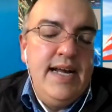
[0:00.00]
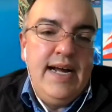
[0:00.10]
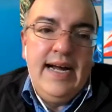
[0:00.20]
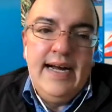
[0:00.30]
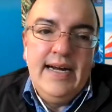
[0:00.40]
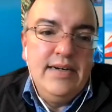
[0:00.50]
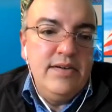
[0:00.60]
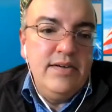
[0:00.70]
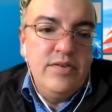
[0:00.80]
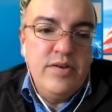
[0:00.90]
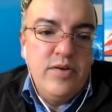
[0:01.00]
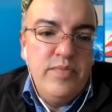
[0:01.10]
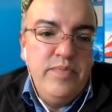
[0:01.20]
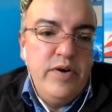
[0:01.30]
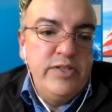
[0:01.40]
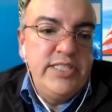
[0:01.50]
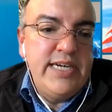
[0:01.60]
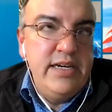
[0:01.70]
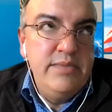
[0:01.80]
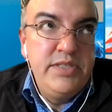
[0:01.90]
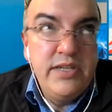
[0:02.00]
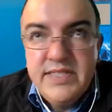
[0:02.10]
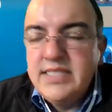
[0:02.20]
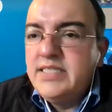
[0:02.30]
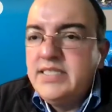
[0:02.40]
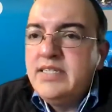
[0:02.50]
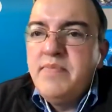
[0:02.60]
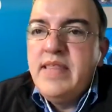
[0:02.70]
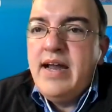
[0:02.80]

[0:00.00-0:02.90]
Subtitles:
or Beaufort Gyre Observing System that